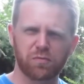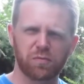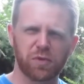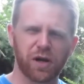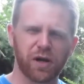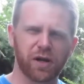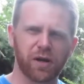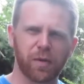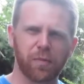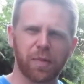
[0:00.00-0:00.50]

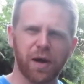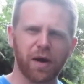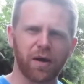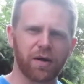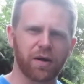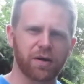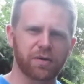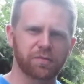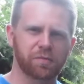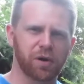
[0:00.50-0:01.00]
but
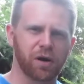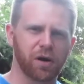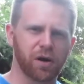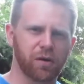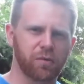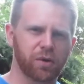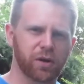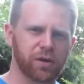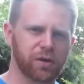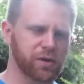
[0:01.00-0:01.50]
about on
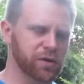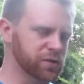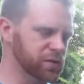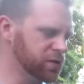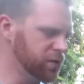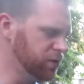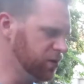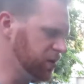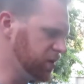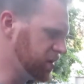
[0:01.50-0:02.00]
par what you could
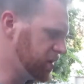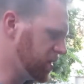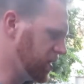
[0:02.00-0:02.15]
do with the